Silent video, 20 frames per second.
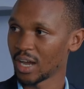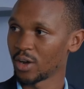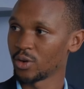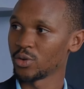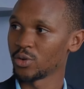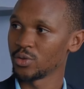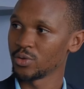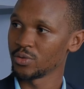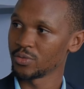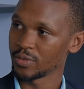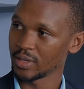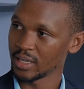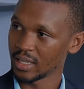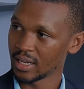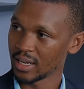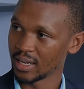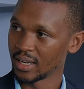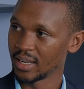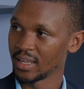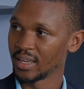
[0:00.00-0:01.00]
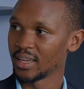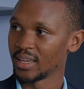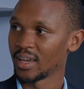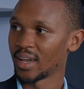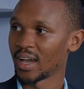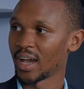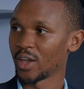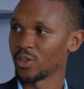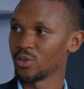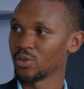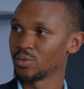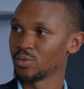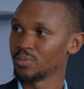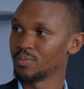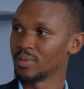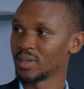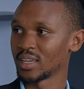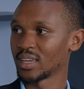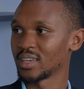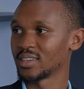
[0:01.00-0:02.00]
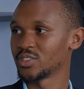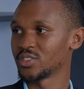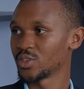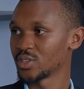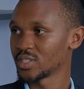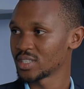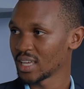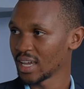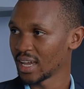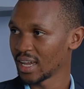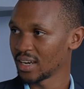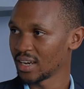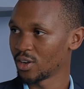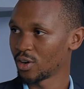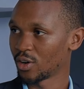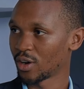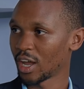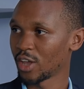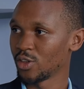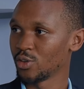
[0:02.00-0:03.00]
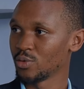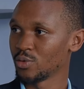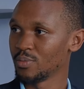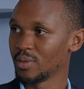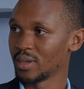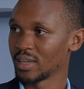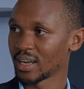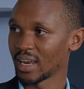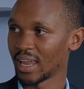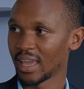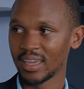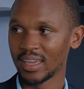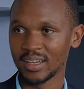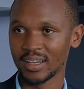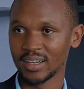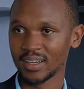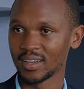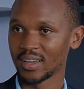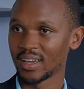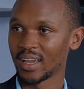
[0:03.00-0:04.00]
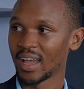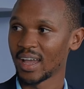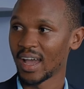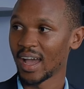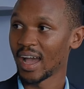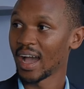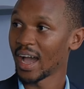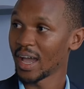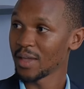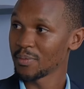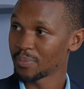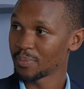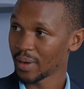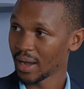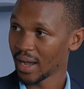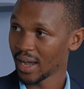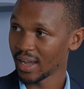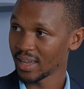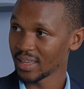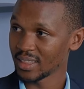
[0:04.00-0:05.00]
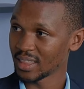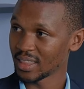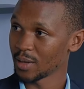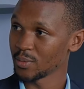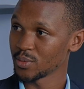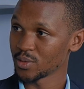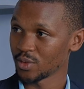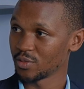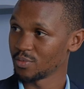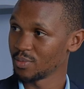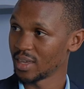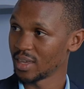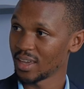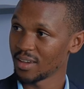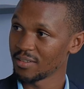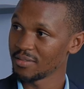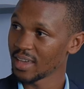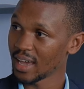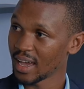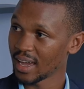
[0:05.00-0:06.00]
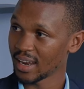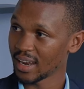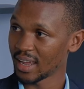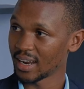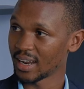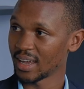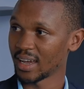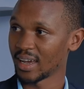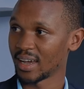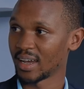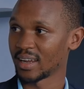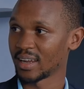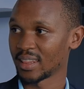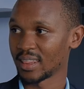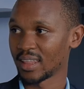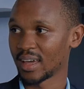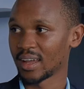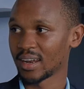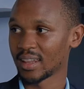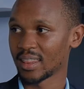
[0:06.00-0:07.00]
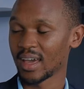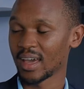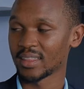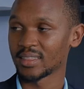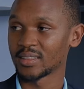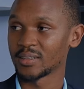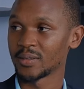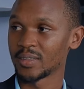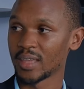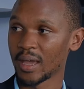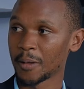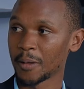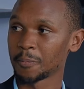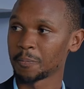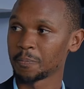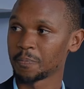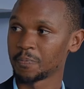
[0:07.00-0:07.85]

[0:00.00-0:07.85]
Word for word: How do you feel? Are you being exhausted or are you being like hyper in terms of behavior and, and, and that? Yeah.